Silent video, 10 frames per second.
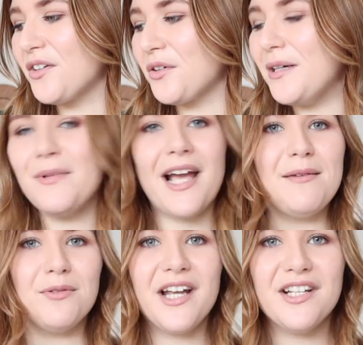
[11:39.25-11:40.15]
cream
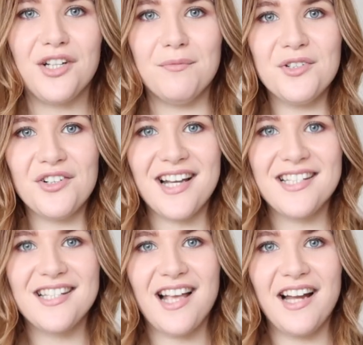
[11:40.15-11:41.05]
cable knit jumper
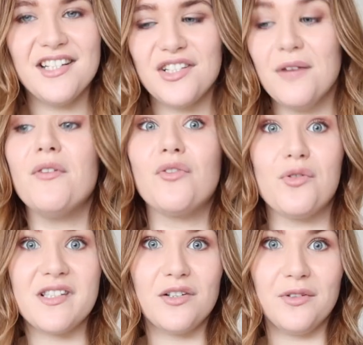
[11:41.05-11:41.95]
dress and um, of
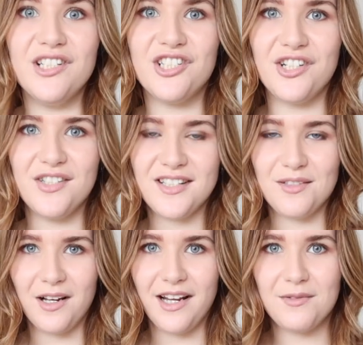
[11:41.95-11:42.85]
course the green shoes
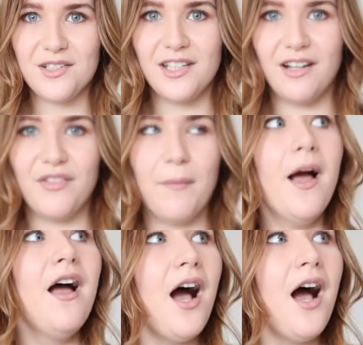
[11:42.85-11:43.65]
as well. I absolutely love them.